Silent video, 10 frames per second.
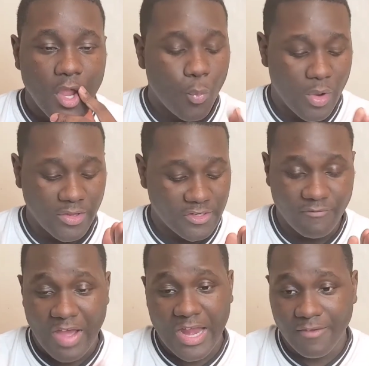Whether
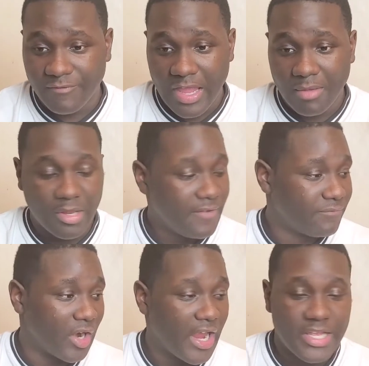divide a family,
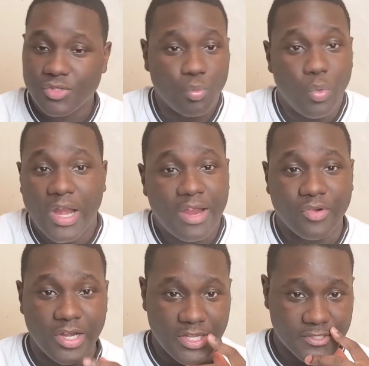friends, whatever
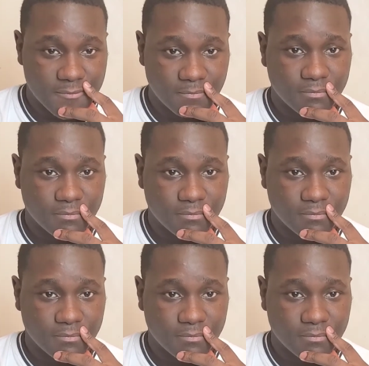it is.